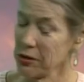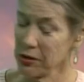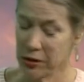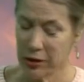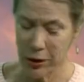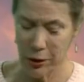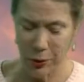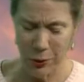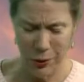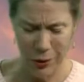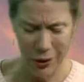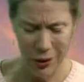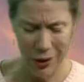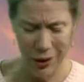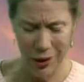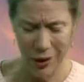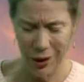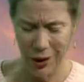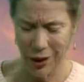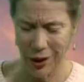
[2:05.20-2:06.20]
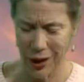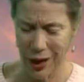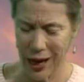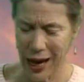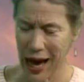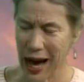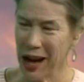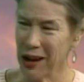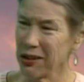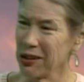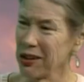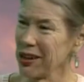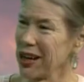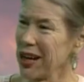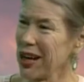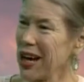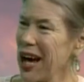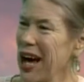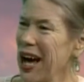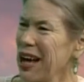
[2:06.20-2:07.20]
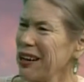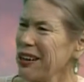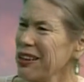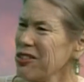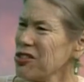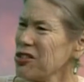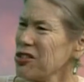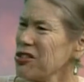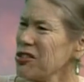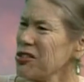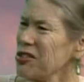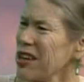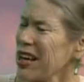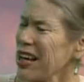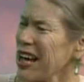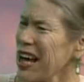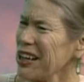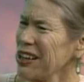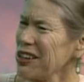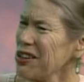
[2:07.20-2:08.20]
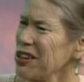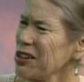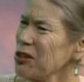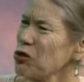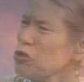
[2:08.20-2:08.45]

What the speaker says: So how did you do that? How do you get